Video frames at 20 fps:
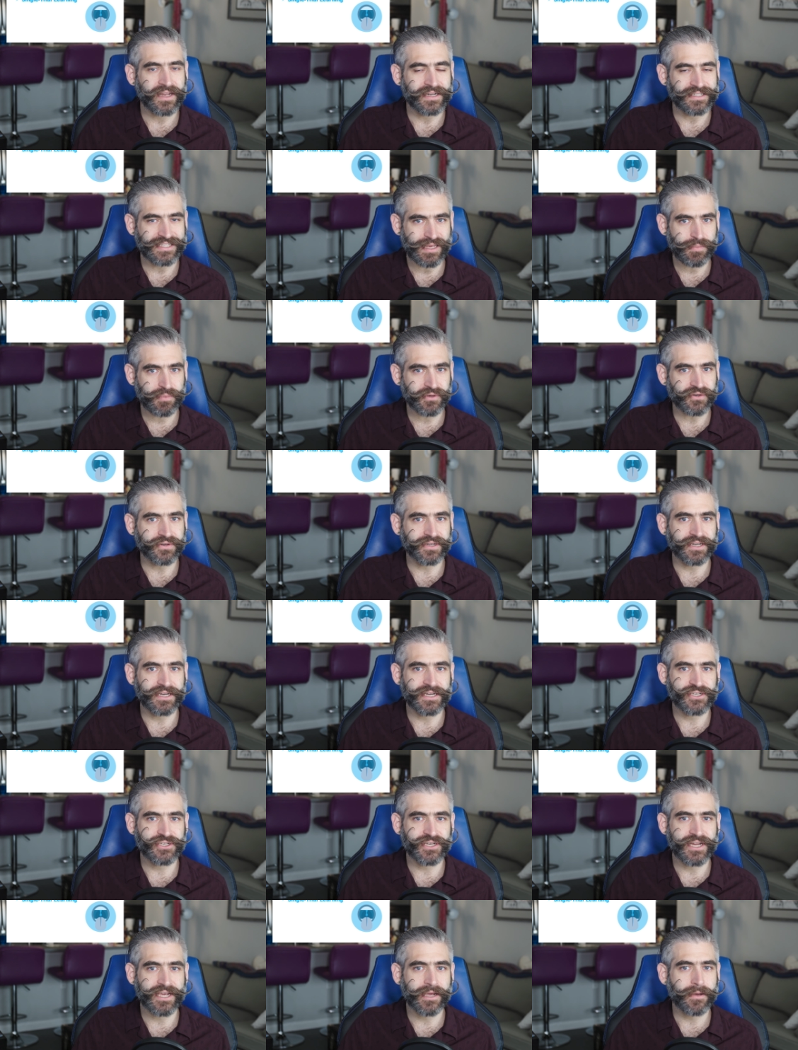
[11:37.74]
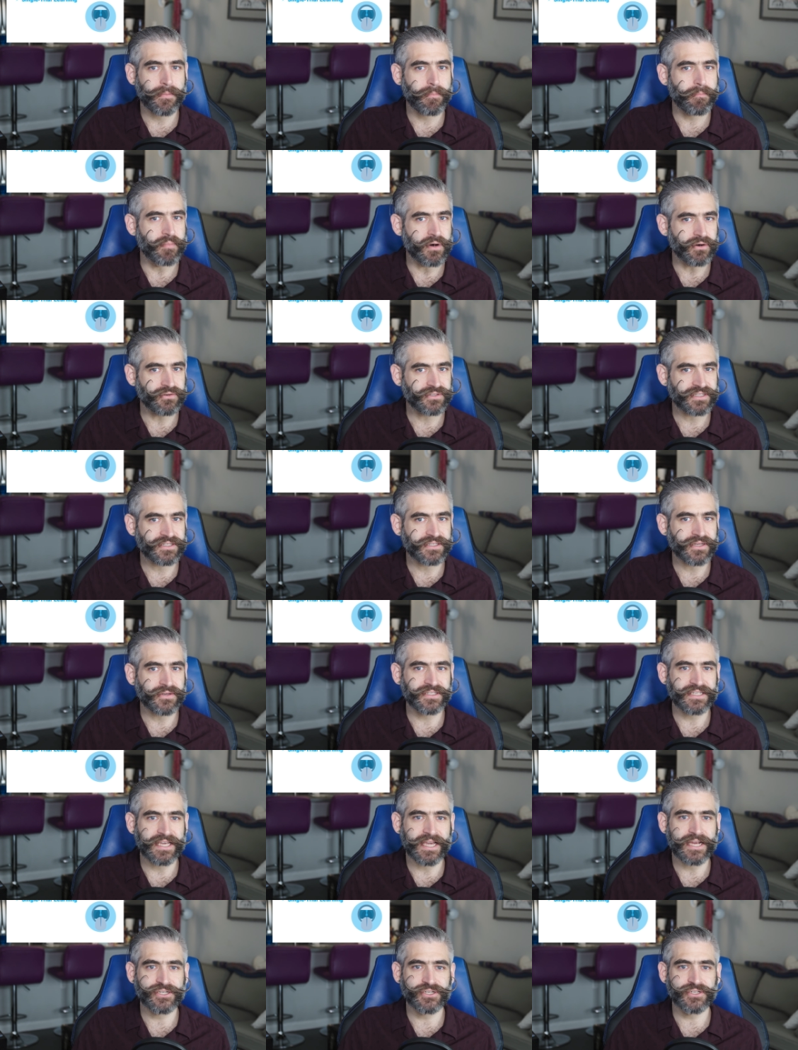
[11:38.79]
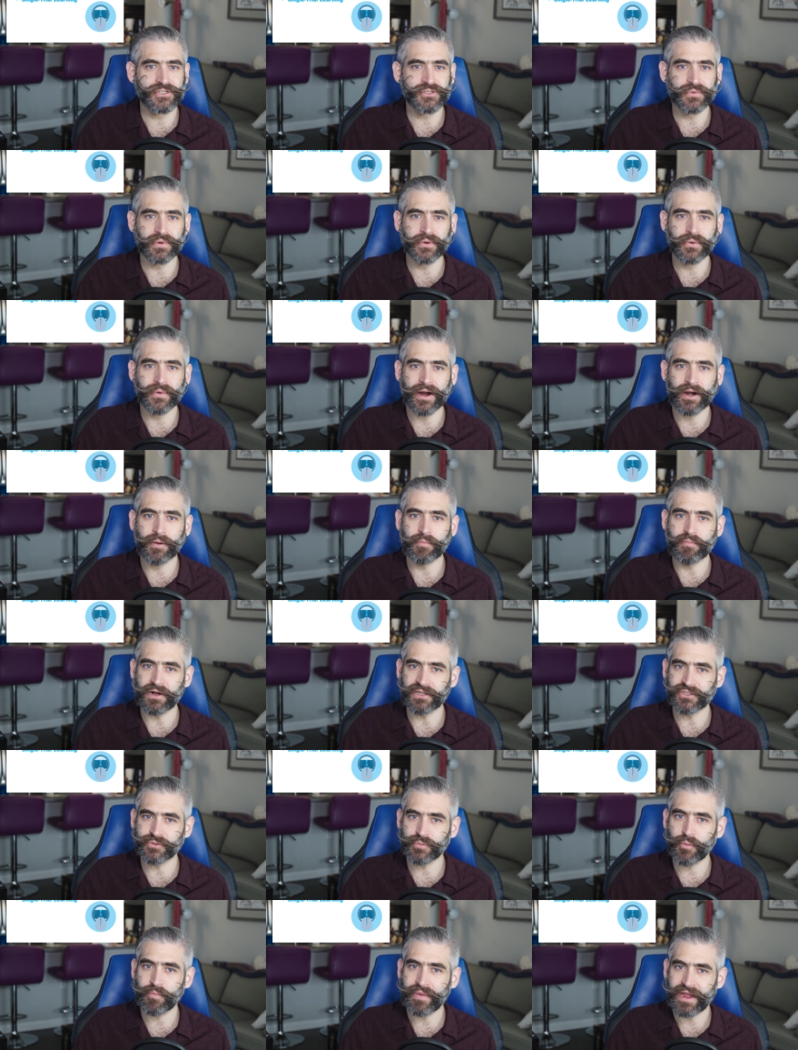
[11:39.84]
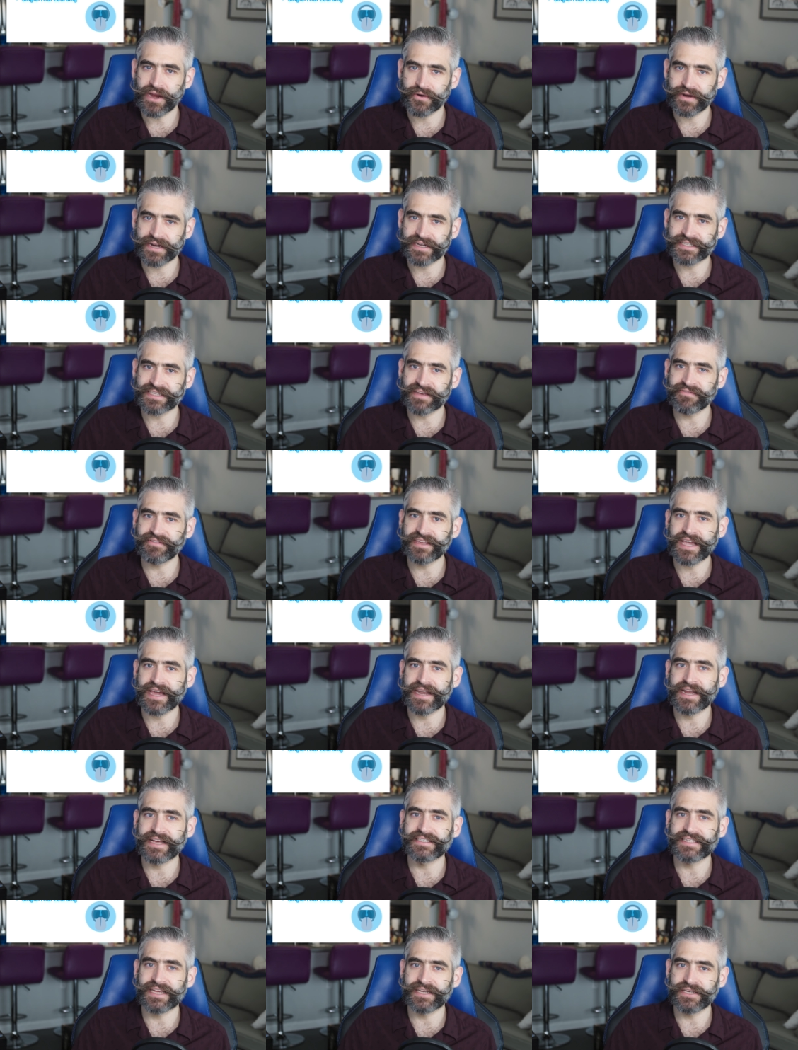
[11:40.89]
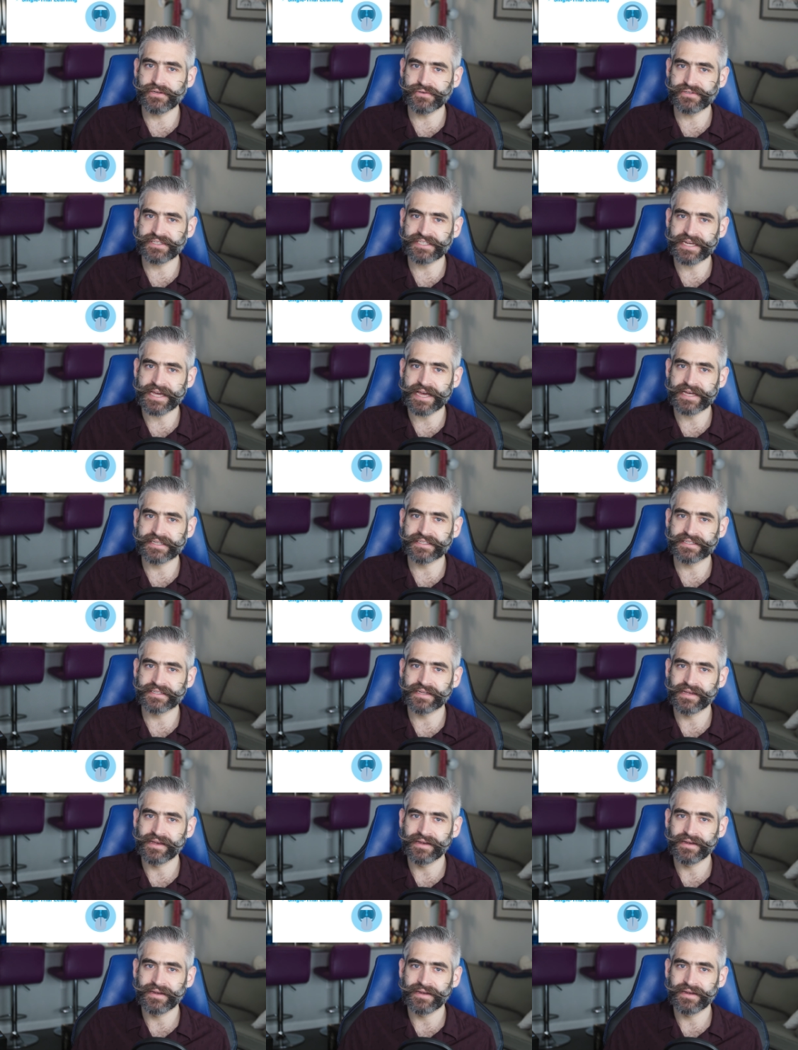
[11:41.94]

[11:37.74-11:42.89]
In typical conditioning, most associations require multiple pairings of the NS and UCS.